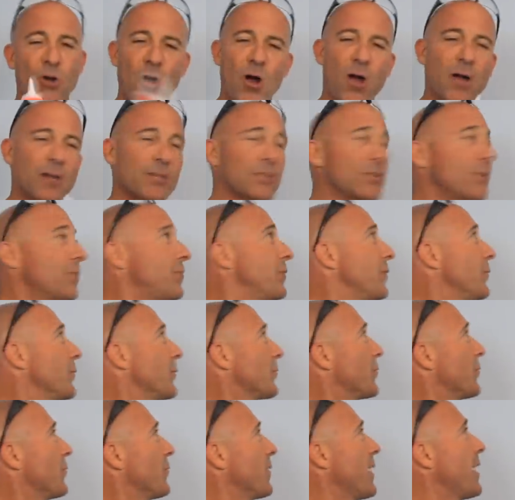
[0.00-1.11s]
caulk to
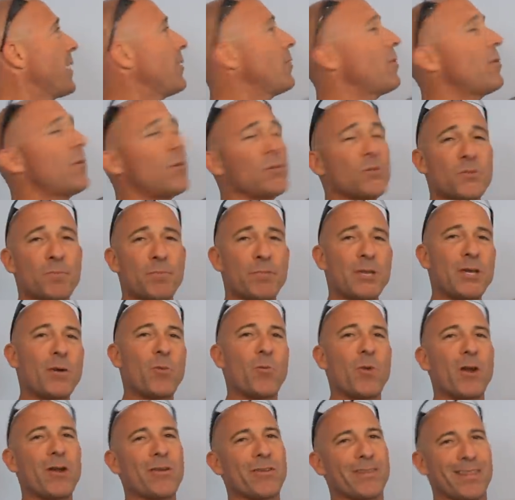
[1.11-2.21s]
fill your nail holes, be
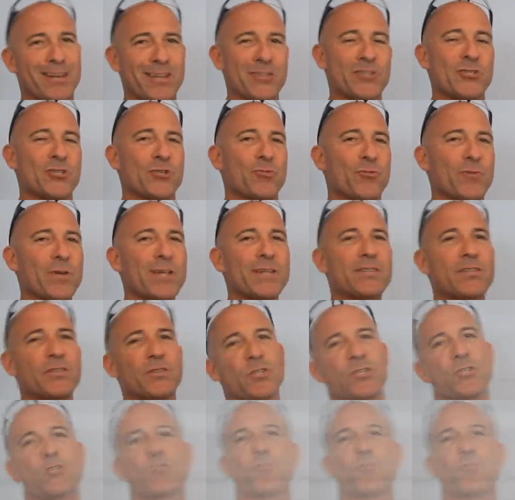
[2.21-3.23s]
aware that it shrinks as it